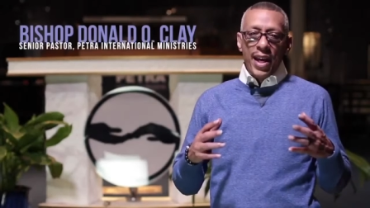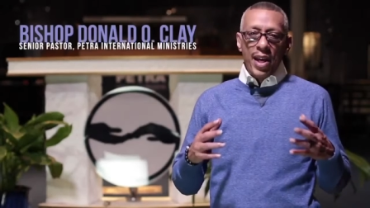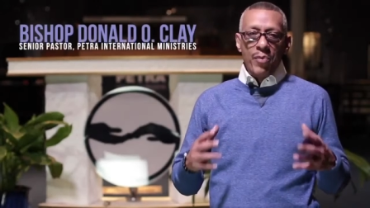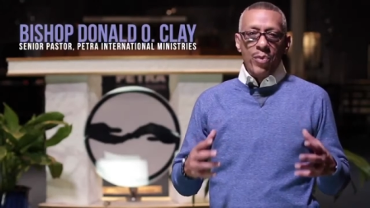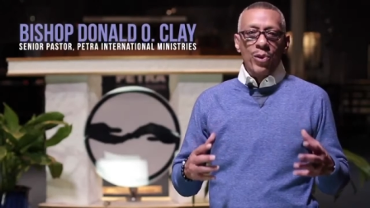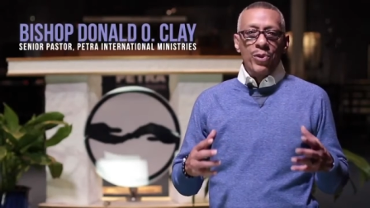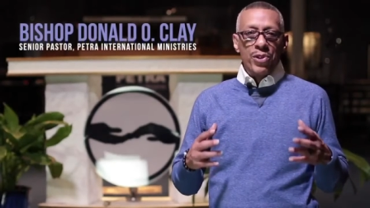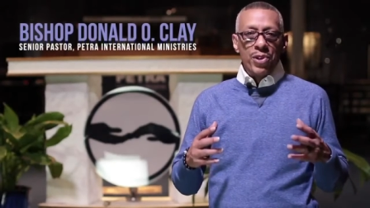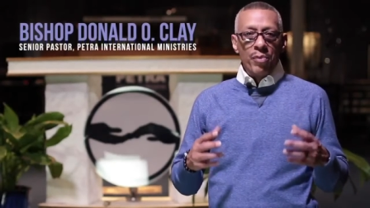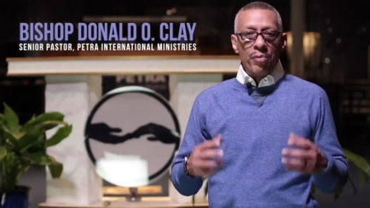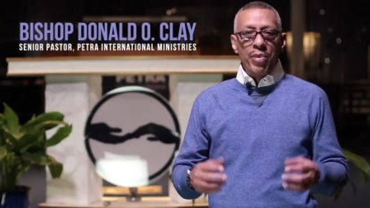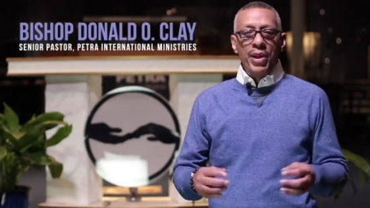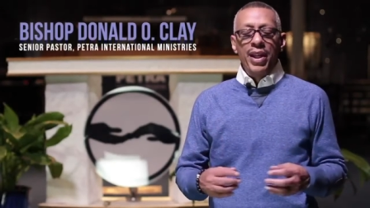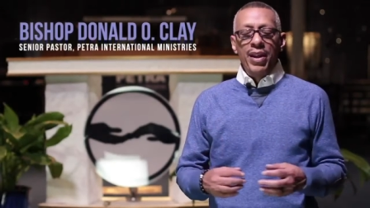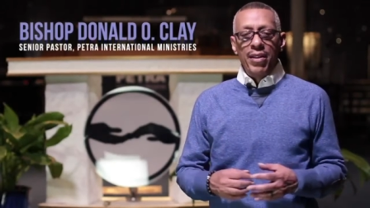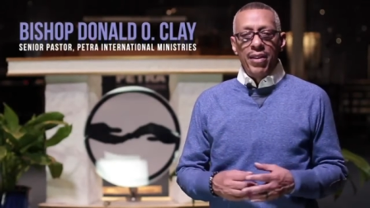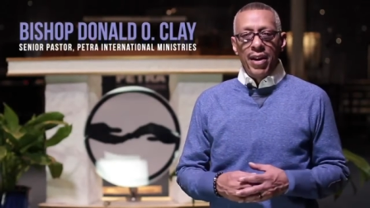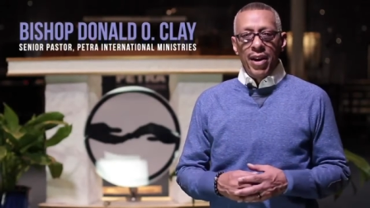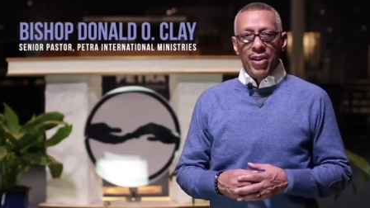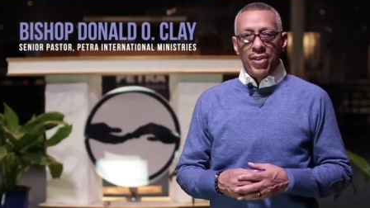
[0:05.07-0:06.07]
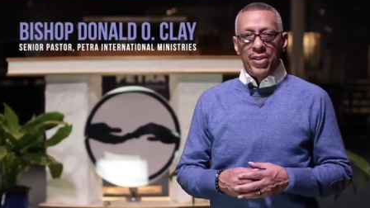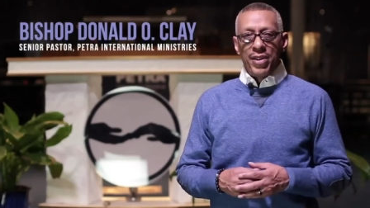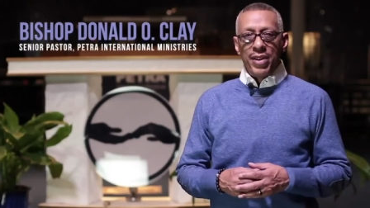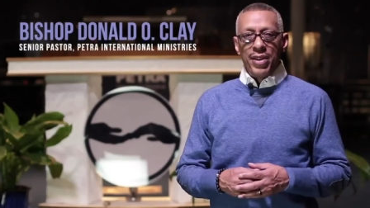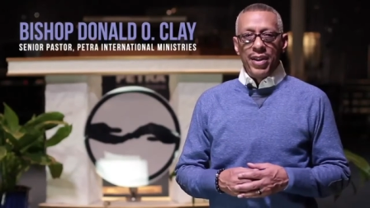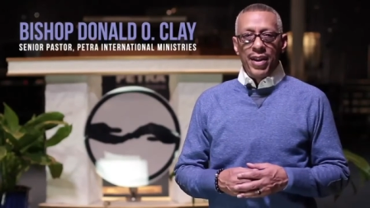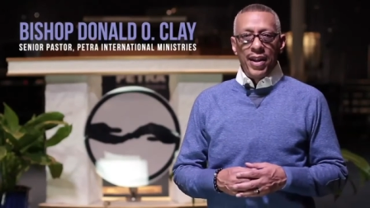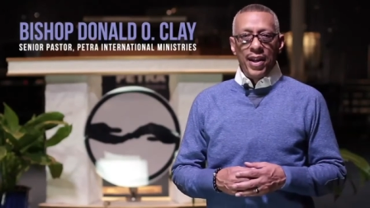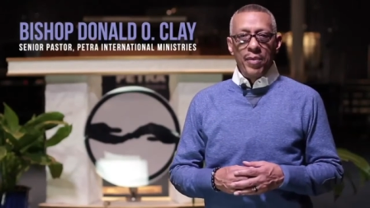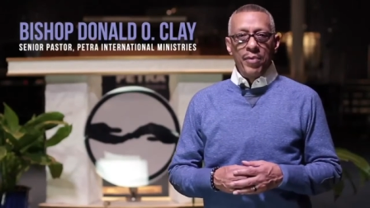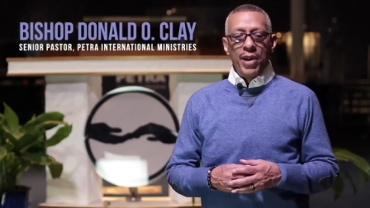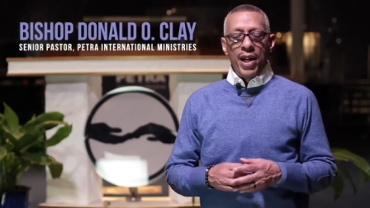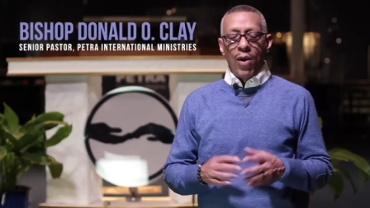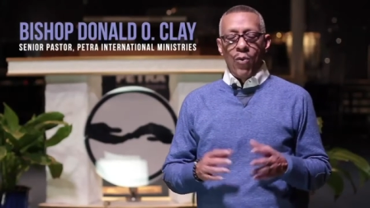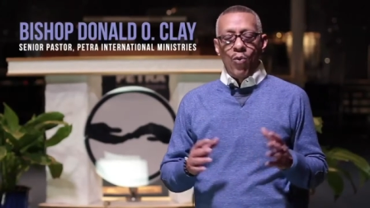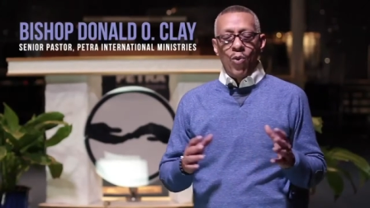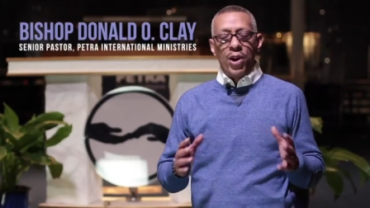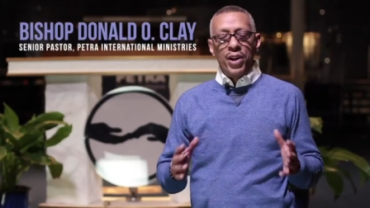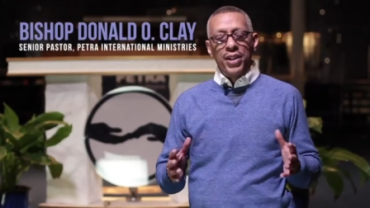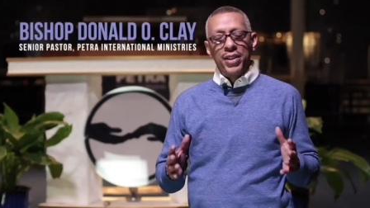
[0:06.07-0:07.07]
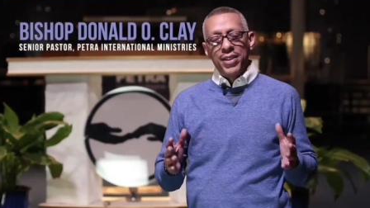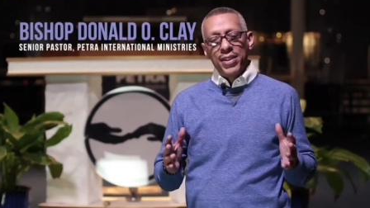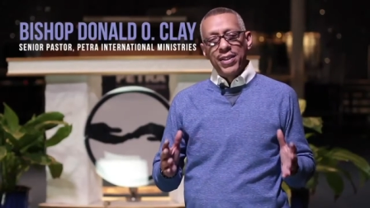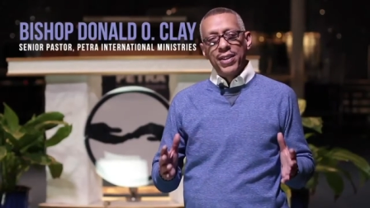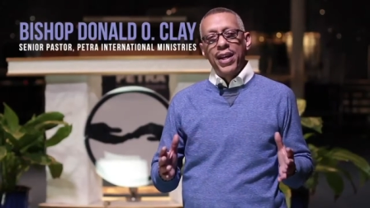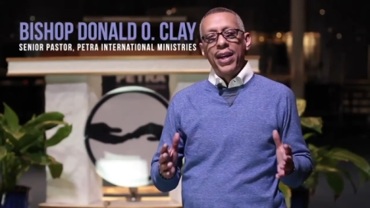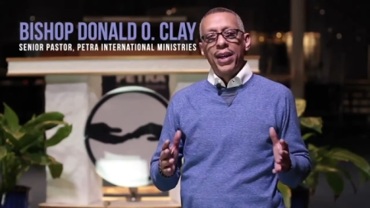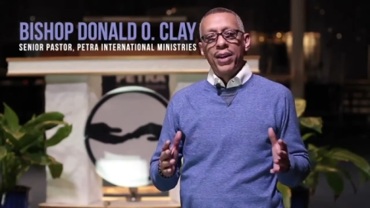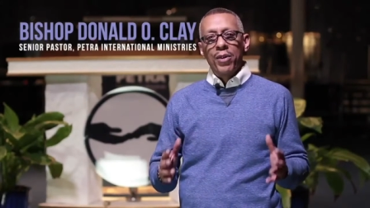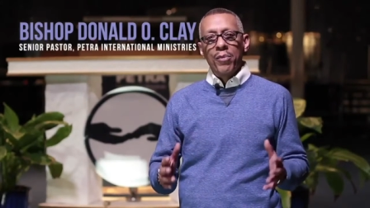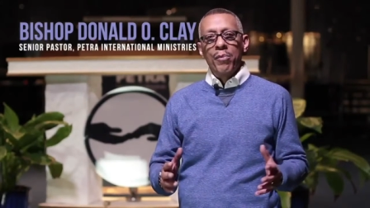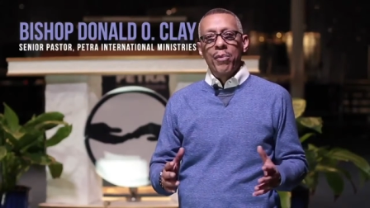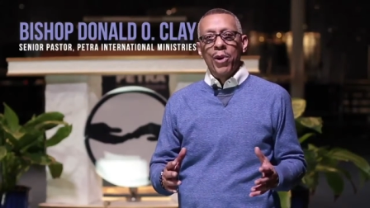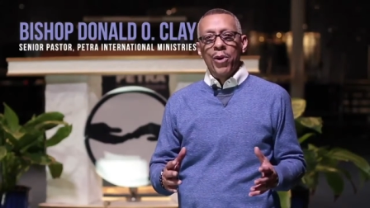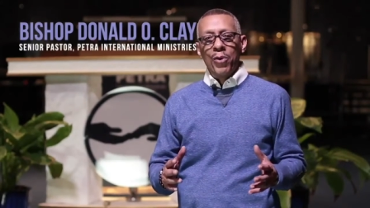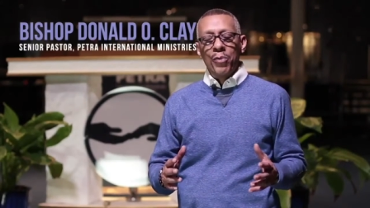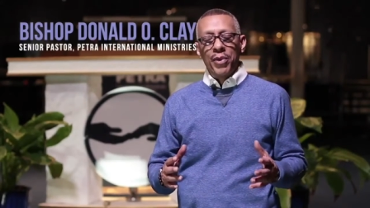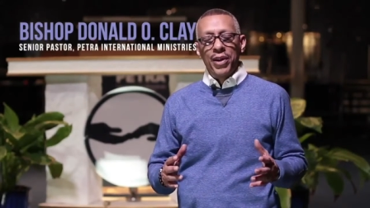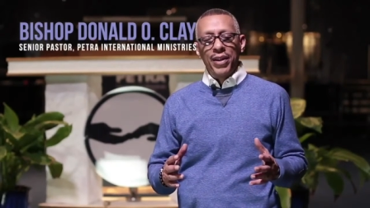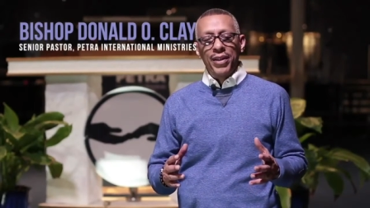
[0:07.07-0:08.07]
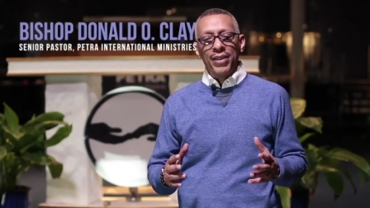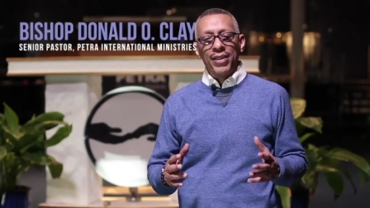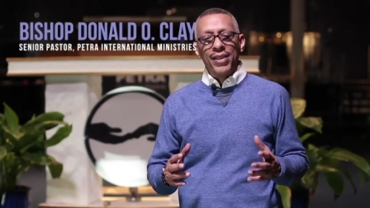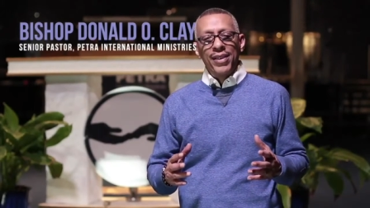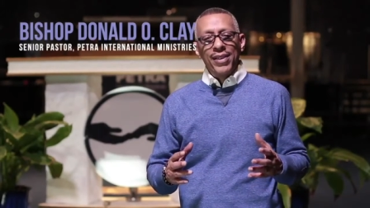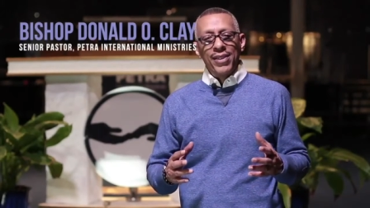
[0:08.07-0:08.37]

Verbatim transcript: able to be there today, but I wanted to take a moment